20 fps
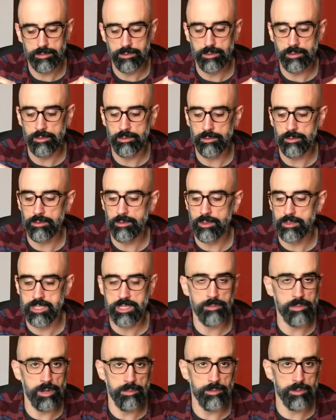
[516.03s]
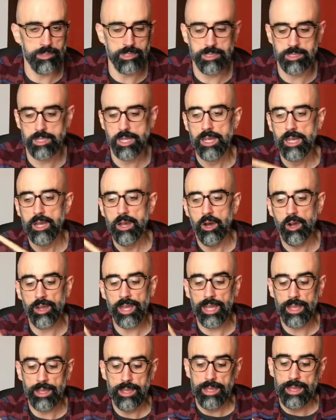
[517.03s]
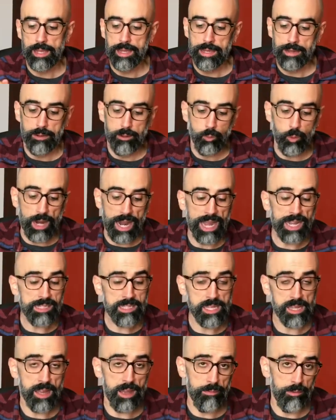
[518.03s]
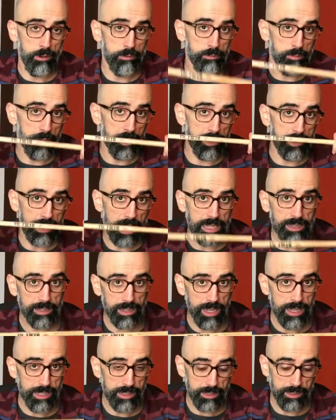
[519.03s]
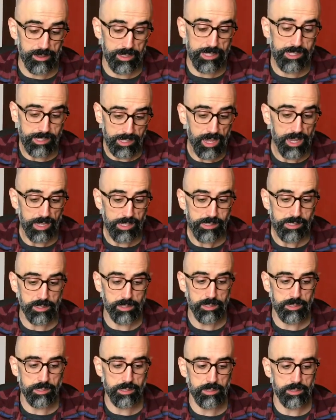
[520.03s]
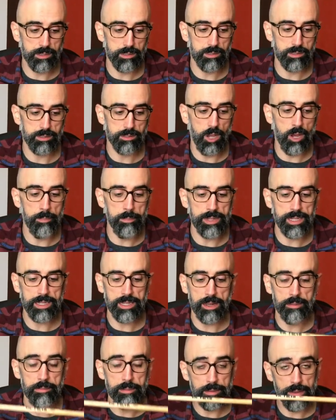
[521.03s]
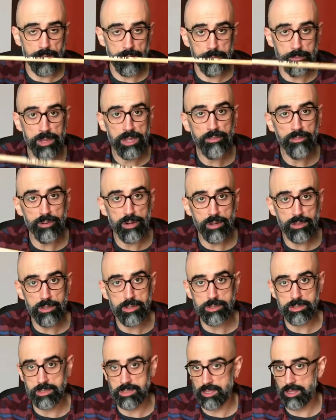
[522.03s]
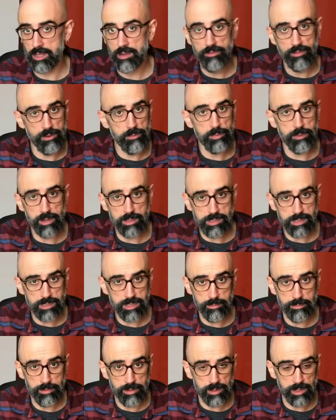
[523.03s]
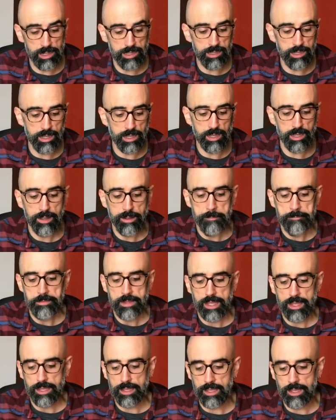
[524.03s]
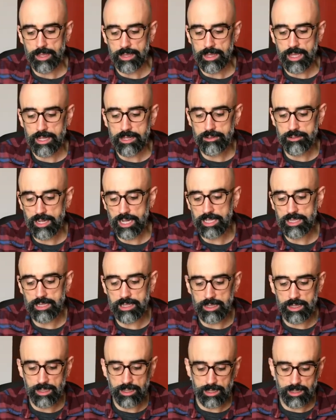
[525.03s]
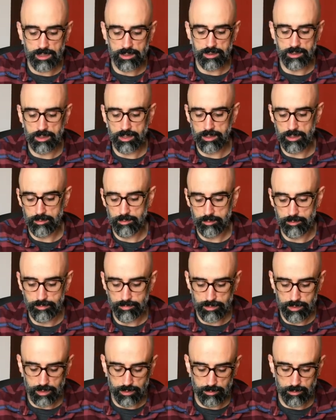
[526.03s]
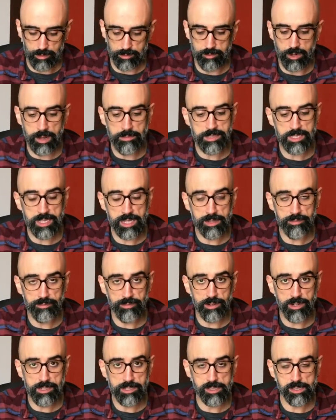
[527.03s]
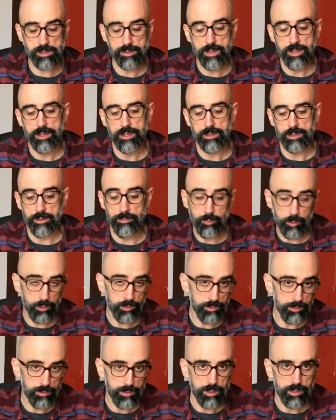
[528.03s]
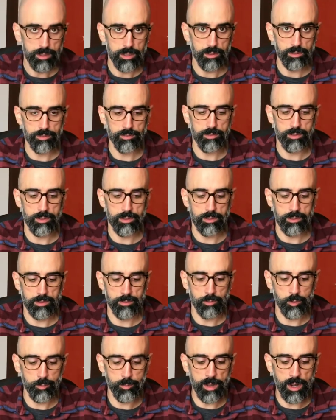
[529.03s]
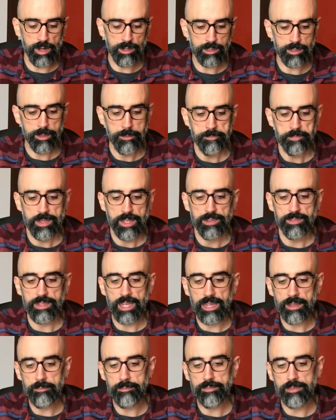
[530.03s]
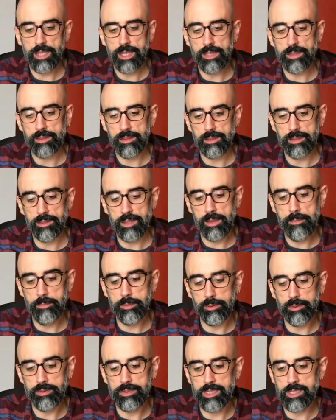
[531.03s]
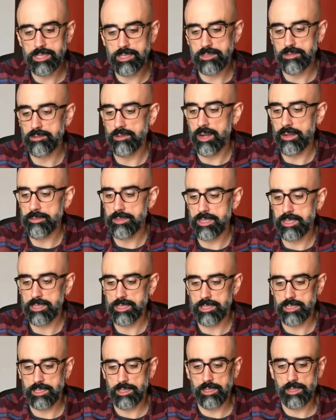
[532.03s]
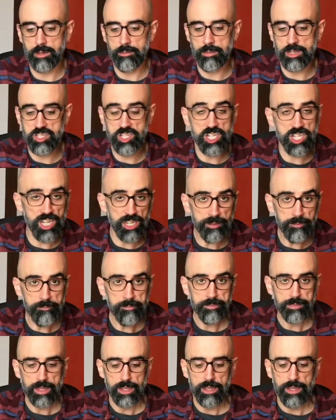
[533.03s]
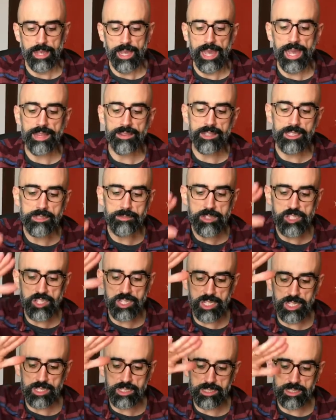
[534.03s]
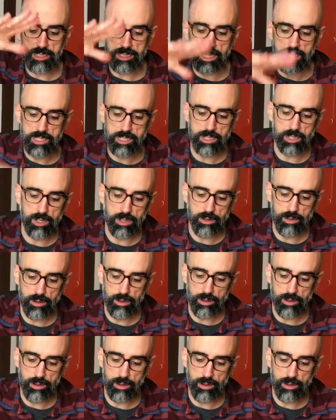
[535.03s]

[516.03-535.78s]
all a similar process. Okay, what I can say about in this topic, ViFirth uses a different process. Apparently, they create the drumstick first, the boot of the boot part. They put these drumsticks in a machine, and these machines just